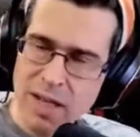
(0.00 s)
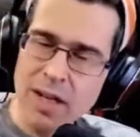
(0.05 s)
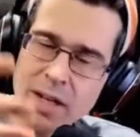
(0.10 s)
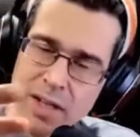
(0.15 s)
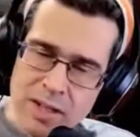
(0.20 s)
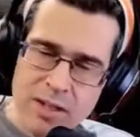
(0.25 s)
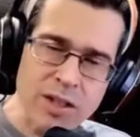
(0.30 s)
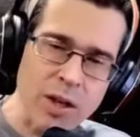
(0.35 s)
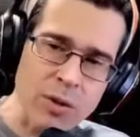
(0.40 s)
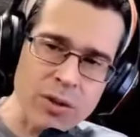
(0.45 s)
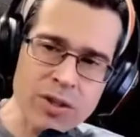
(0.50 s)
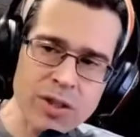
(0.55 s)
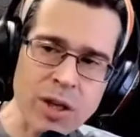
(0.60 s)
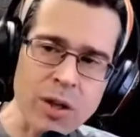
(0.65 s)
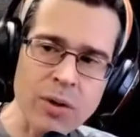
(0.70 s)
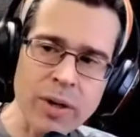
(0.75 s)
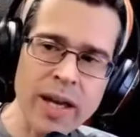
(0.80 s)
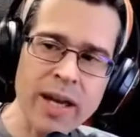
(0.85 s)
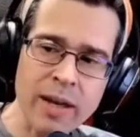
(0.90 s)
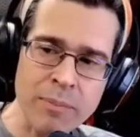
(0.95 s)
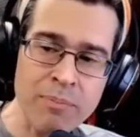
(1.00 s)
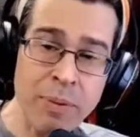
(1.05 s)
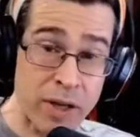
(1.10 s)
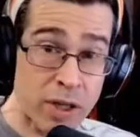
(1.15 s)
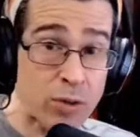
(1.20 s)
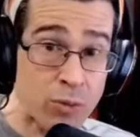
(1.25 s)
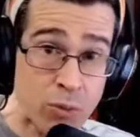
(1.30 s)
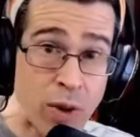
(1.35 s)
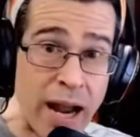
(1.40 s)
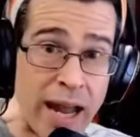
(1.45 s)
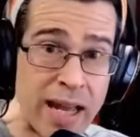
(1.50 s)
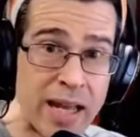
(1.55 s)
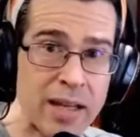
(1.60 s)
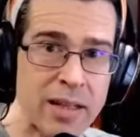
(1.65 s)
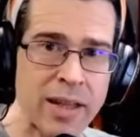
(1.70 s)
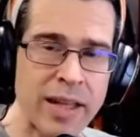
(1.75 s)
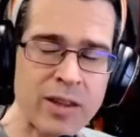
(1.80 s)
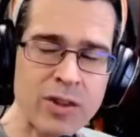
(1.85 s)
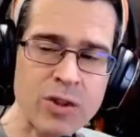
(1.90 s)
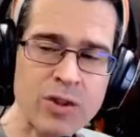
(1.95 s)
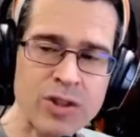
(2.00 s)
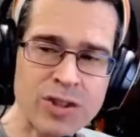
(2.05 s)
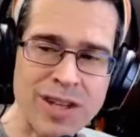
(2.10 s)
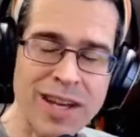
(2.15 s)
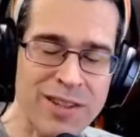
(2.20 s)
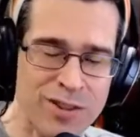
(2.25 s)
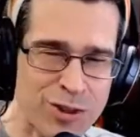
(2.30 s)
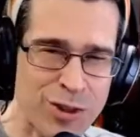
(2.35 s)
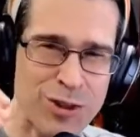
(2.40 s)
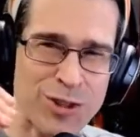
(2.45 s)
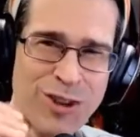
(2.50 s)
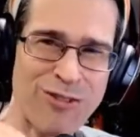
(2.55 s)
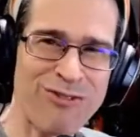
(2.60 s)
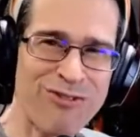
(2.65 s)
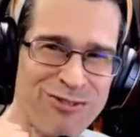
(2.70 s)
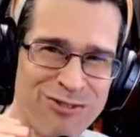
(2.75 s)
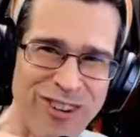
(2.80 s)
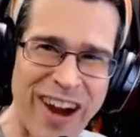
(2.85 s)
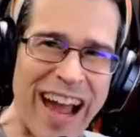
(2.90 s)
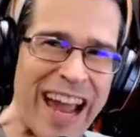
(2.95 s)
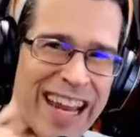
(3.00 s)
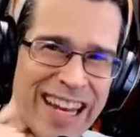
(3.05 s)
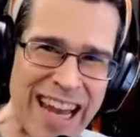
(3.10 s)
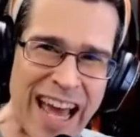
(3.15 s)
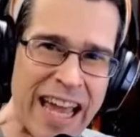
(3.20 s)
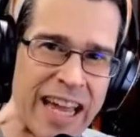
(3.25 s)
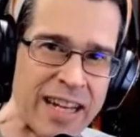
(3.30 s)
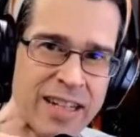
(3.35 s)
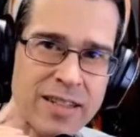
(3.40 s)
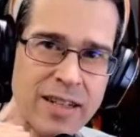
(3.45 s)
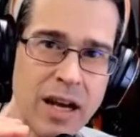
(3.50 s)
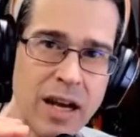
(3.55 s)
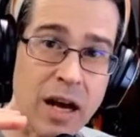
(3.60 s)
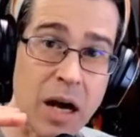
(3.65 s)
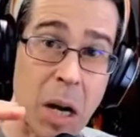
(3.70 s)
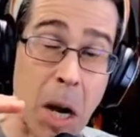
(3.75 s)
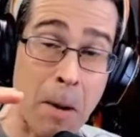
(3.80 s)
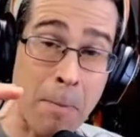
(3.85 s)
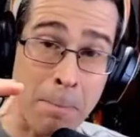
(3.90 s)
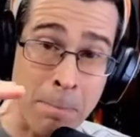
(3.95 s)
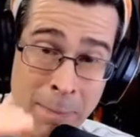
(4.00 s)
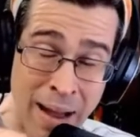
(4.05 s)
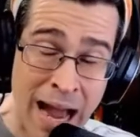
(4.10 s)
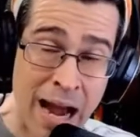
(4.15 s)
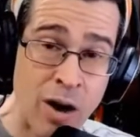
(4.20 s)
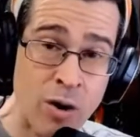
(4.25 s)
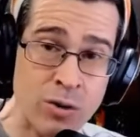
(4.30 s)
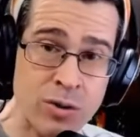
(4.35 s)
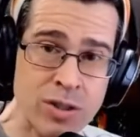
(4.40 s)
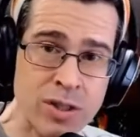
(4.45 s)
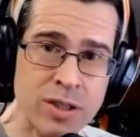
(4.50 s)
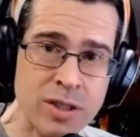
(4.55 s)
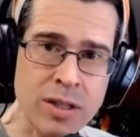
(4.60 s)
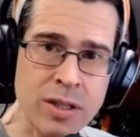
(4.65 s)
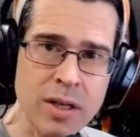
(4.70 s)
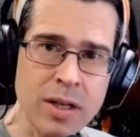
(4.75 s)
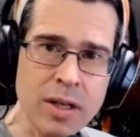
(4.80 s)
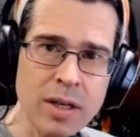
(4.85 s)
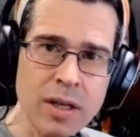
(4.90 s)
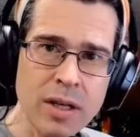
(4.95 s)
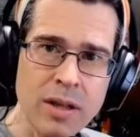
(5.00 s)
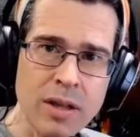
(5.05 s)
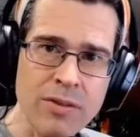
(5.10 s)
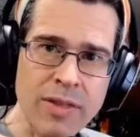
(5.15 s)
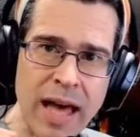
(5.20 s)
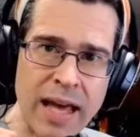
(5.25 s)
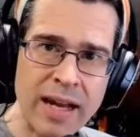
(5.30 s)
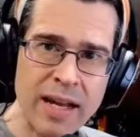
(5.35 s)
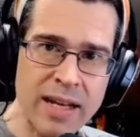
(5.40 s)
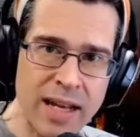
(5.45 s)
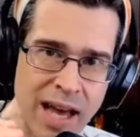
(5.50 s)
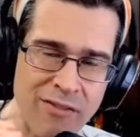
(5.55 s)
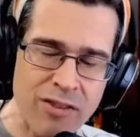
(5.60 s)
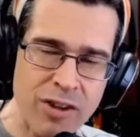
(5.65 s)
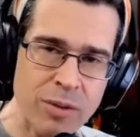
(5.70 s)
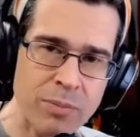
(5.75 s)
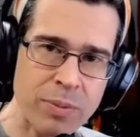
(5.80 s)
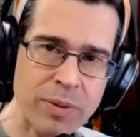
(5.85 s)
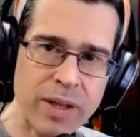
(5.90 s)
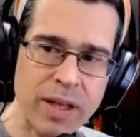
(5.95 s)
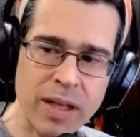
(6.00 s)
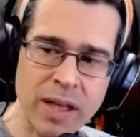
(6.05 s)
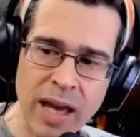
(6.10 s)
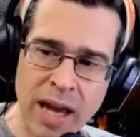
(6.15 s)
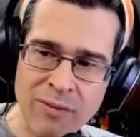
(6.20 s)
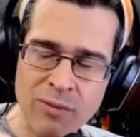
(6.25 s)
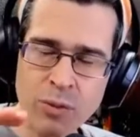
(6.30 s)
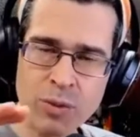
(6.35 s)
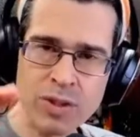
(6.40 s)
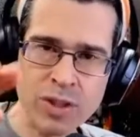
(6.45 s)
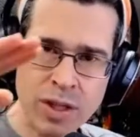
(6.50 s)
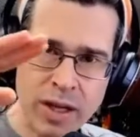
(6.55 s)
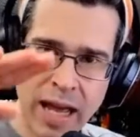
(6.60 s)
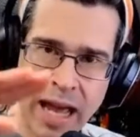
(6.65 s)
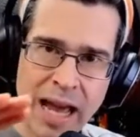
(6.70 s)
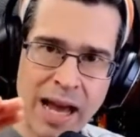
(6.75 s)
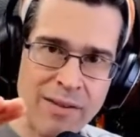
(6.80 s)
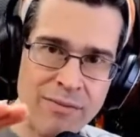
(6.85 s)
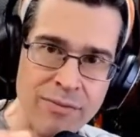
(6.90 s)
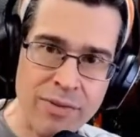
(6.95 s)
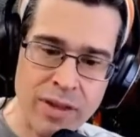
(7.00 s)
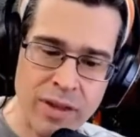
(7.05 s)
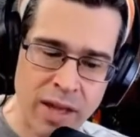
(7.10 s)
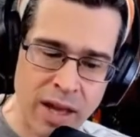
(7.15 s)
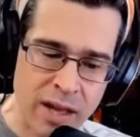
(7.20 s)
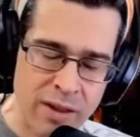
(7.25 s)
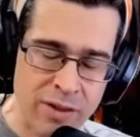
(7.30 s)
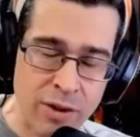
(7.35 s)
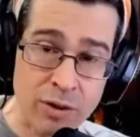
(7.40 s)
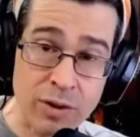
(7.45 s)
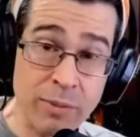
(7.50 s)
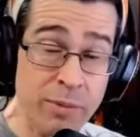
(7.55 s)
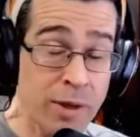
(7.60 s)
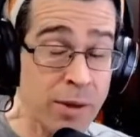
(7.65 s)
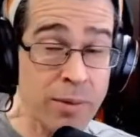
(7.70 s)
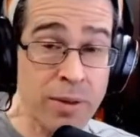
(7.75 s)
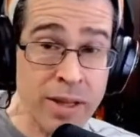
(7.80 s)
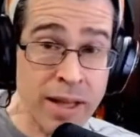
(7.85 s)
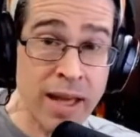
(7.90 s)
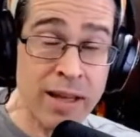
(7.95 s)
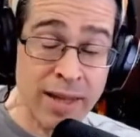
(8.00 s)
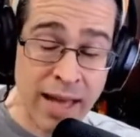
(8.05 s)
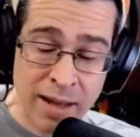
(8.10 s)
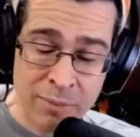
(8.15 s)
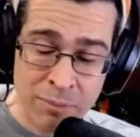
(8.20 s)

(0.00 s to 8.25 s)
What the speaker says: So it's like, but you're right. Like, there's a finite amount that inevitably everyone's going to have their limit. And that